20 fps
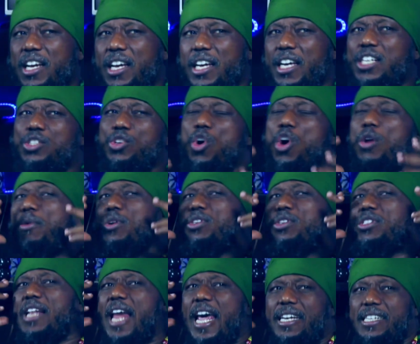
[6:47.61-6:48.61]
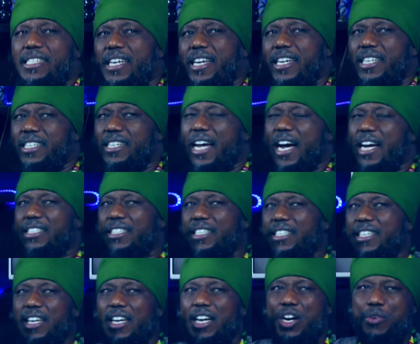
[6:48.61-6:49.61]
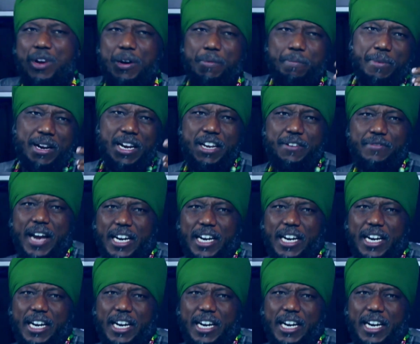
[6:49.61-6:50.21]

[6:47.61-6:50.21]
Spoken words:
it's almost like saying that we believe